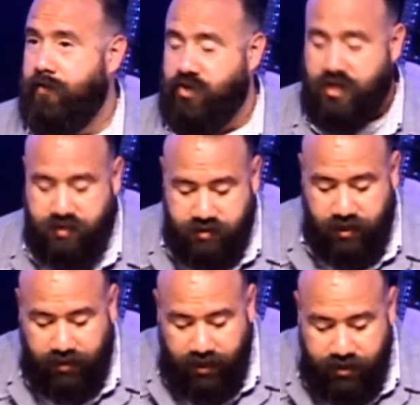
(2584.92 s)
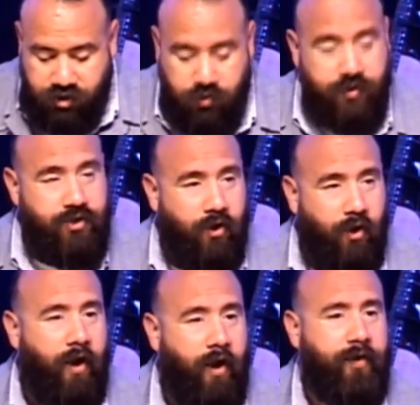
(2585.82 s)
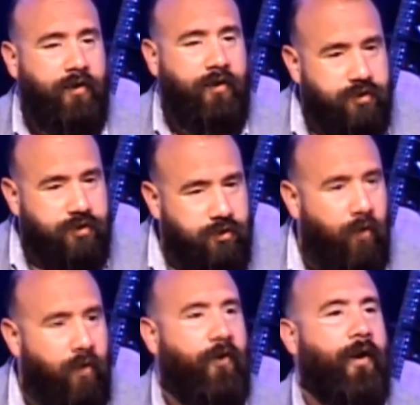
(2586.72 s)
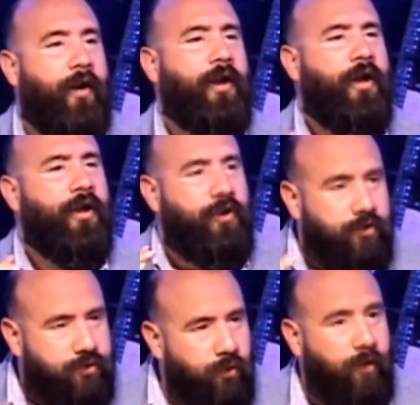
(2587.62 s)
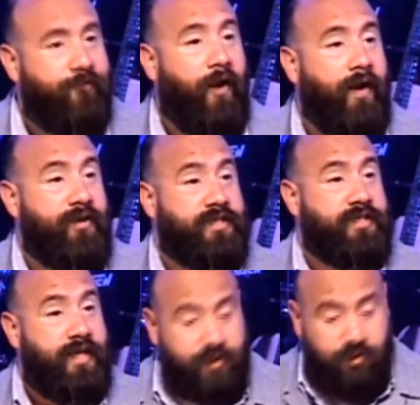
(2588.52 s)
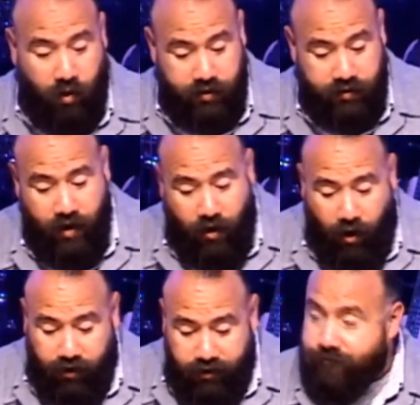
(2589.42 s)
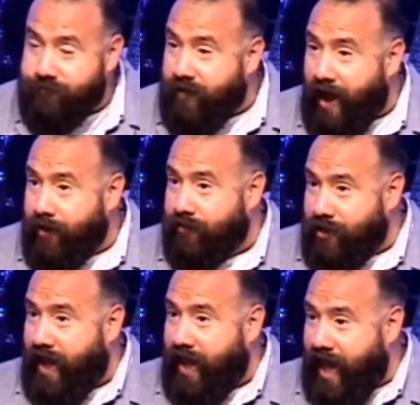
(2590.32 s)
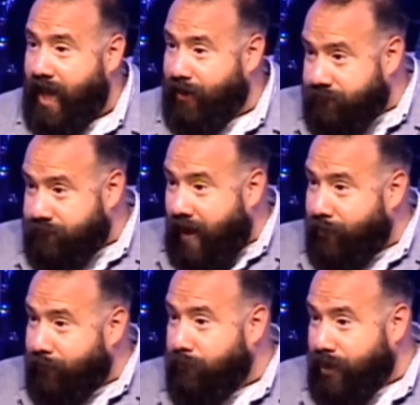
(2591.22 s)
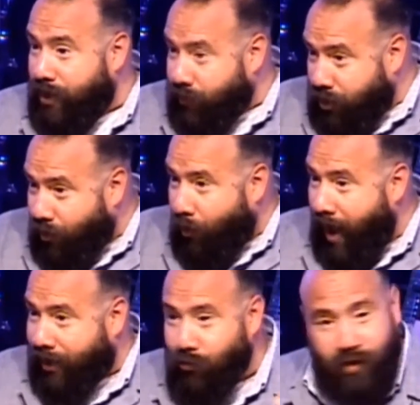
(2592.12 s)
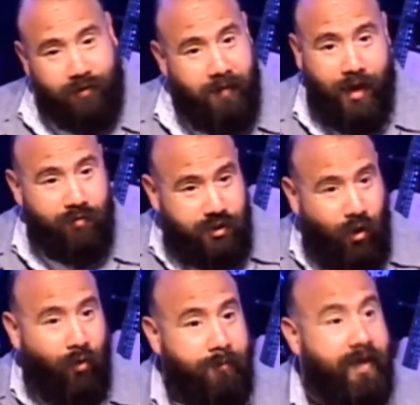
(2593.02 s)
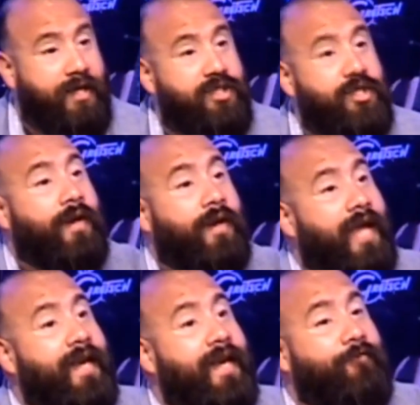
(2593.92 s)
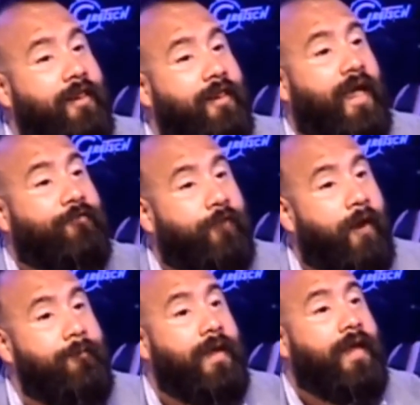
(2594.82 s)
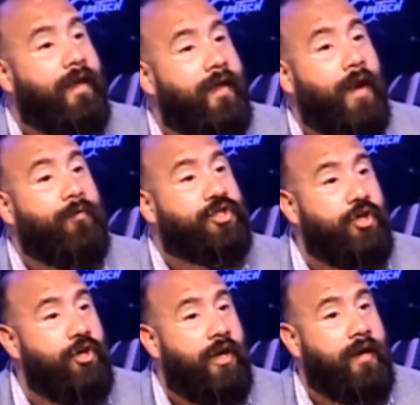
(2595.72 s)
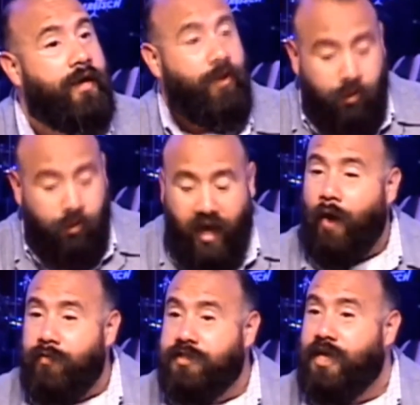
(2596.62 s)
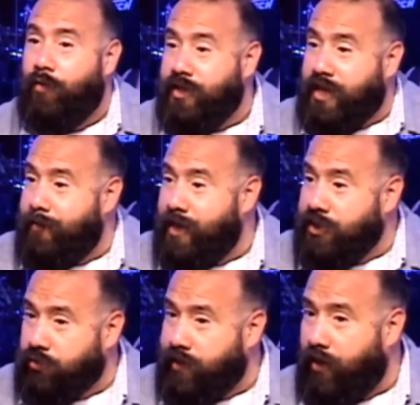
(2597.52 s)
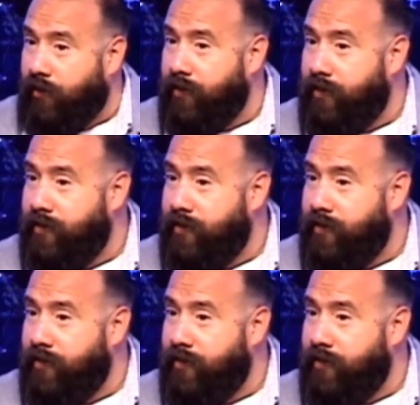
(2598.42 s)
Jesus said, The issue is your heart. You're slow of heart. You're dull of heart. You see, this one heart of fire that you had on fire for me when you were walking with me, it was going because you were getting everything from me. It was good. You thought I was going to redeem Israel.